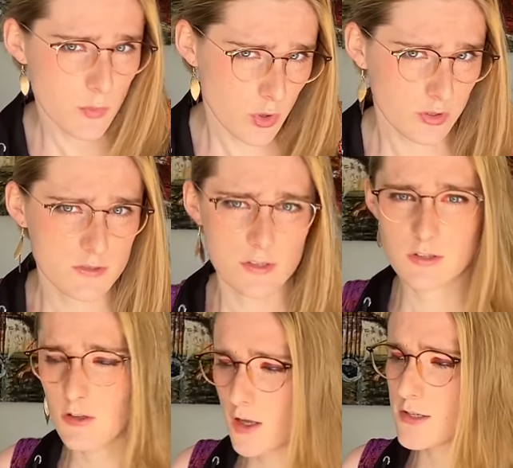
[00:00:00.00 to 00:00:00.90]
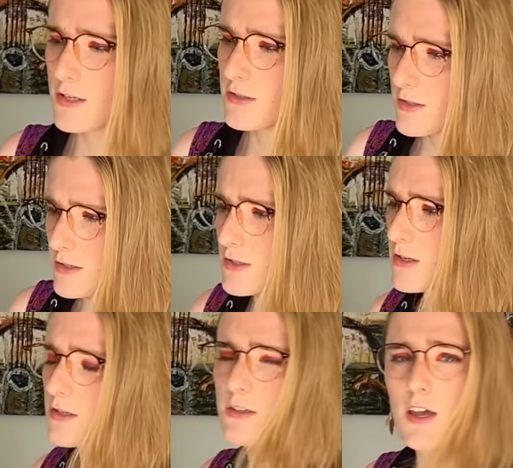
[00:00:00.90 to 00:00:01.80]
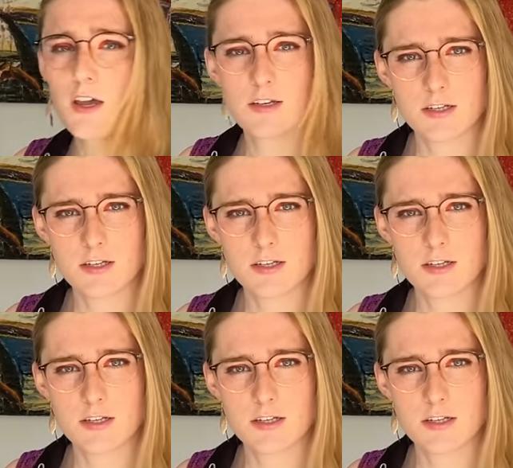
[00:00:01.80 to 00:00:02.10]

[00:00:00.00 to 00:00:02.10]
murders in the 1960s.